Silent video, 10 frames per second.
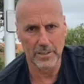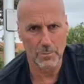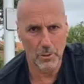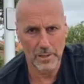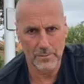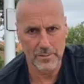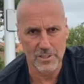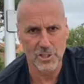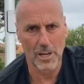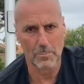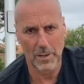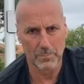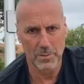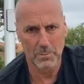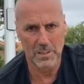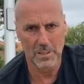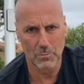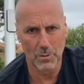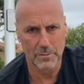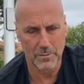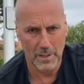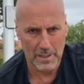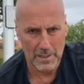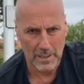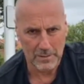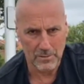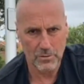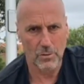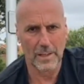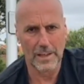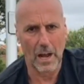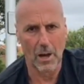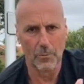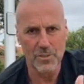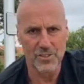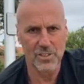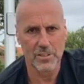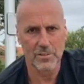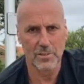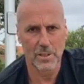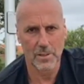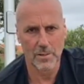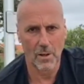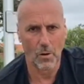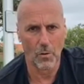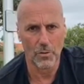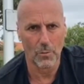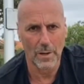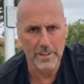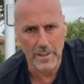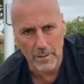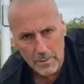You might have to jump up to begin with and try and resist on the way down.